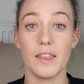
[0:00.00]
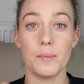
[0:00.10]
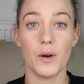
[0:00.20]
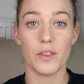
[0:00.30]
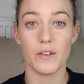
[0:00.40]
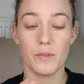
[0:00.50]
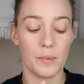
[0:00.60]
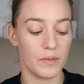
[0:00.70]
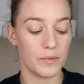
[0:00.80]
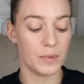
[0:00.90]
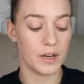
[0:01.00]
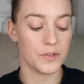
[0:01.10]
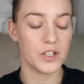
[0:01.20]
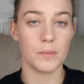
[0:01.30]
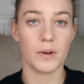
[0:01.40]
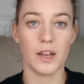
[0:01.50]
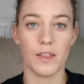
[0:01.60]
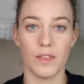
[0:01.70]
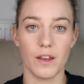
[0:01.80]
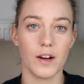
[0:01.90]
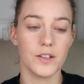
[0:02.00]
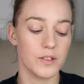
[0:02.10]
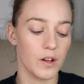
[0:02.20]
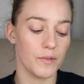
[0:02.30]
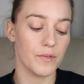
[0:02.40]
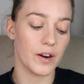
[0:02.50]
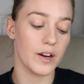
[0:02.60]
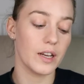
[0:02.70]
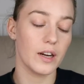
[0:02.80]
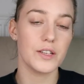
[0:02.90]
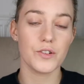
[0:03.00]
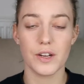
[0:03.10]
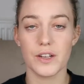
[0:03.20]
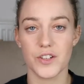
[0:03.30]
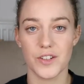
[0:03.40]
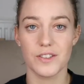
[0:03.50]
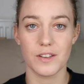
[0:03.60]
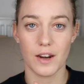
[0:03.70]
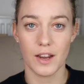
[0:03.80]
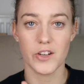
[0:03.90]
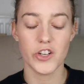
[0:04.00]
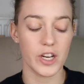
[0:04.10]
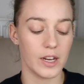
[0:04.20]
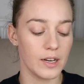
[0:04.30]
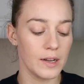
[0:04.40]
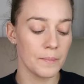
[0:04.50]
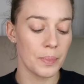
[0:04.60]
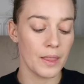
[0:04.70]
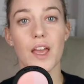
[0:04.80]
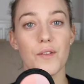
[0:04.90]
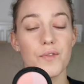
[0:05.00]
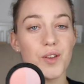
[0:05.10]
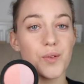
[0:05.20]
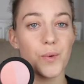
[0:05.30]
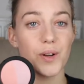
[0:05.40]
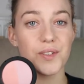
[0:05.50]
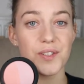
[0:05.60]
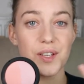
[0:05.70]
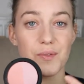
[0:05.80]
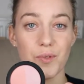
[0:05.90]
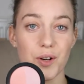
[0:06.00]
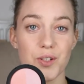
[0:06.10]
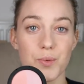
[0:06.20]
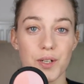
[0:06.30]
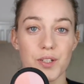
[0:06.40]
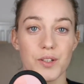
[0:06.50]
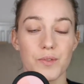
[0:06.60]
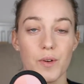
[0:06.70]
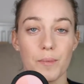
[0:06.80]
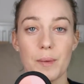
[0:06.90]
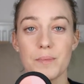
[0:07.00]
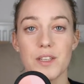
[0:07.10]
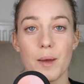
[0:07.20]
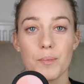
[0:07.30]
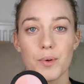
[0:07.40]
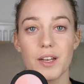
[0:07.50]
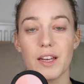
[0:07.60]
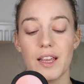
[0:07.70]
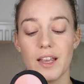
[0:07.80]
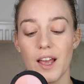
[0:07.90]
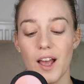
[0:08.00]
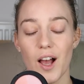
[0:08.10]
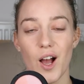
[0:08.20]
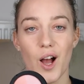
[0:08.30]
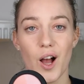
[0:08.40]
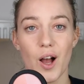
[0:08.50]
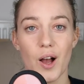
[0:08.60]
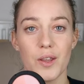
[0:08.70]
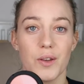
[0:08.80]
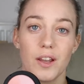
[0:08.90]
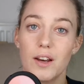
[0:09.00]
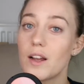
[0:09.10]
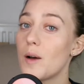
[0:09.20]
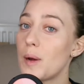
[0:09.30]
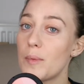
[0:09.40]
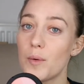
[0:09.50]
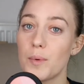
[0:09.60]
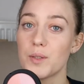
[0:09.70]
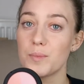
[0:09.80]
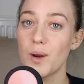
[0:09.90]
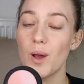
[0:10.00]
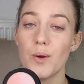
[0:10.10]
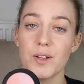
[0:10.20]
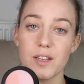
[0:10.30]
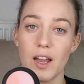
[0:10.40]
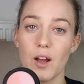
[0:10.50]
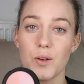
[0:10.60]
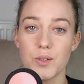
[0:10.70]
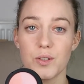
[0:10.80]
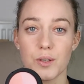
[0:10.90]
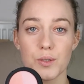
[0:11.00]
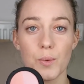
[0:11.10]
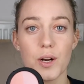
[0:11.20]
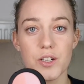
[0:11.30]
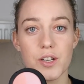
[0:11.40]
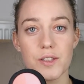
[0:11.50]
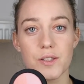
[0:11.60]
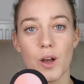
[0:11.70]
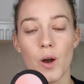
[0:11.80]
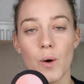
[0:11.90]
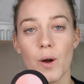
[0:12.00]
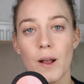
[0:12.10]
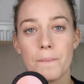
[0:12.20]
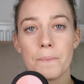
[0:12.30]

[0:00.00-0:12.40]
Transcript: And they both have a bit of shimmer in there. It's not very glittery, it's just a nice sheen. If you want to see swatches from them separately, you can click on my blog post below, because I also done swatches, so